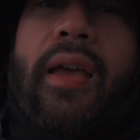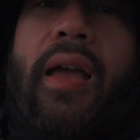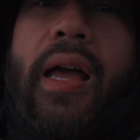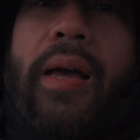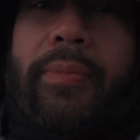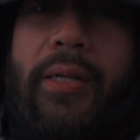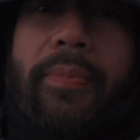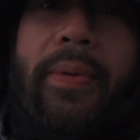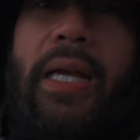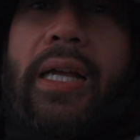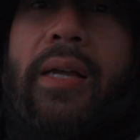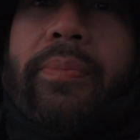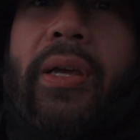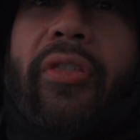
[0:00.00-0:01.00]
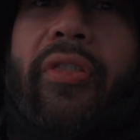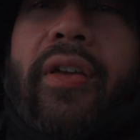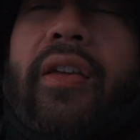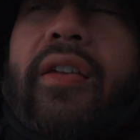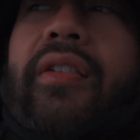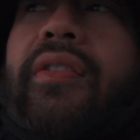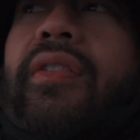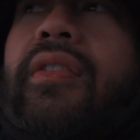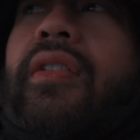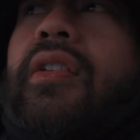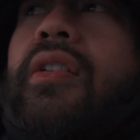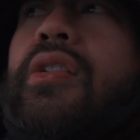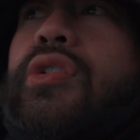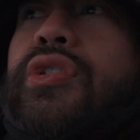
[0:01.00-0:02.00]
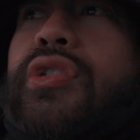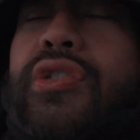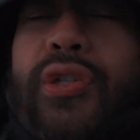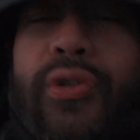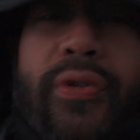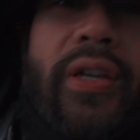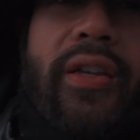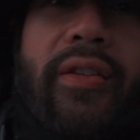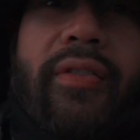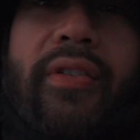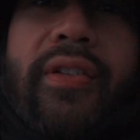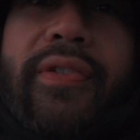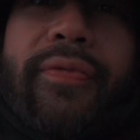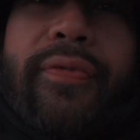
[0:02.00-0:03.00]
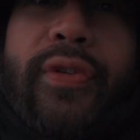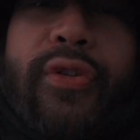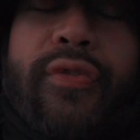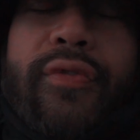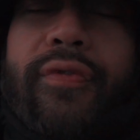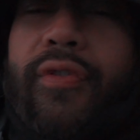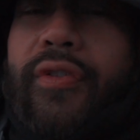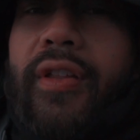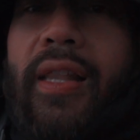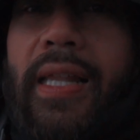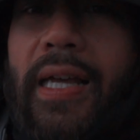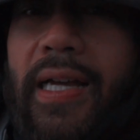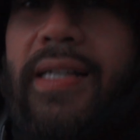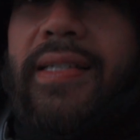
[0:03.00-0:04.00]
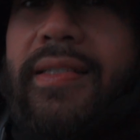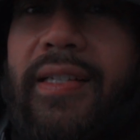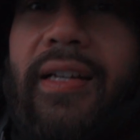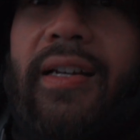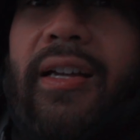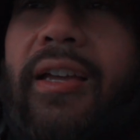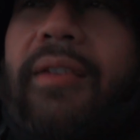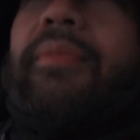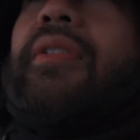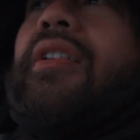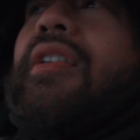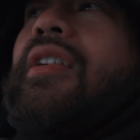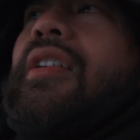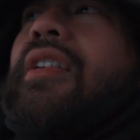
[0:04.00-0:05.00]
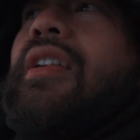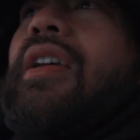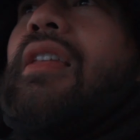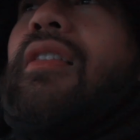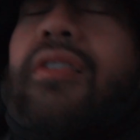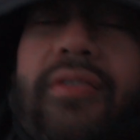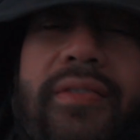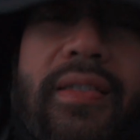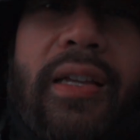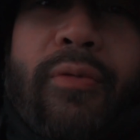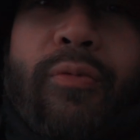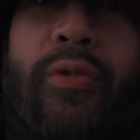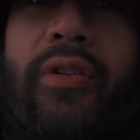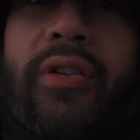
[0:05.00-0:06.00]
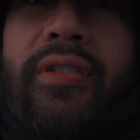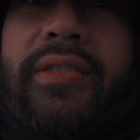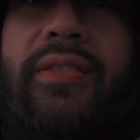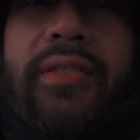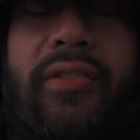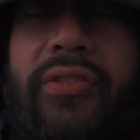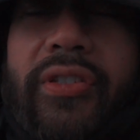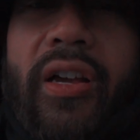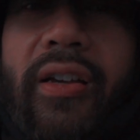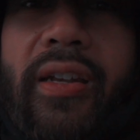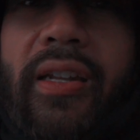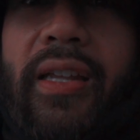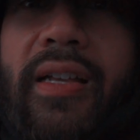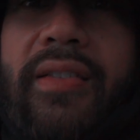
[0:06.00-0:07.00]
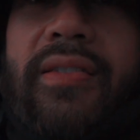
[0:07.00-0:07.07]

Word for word: I'm gonna pack up my things, soak in this view for the last time. It looks like we're still not gonna get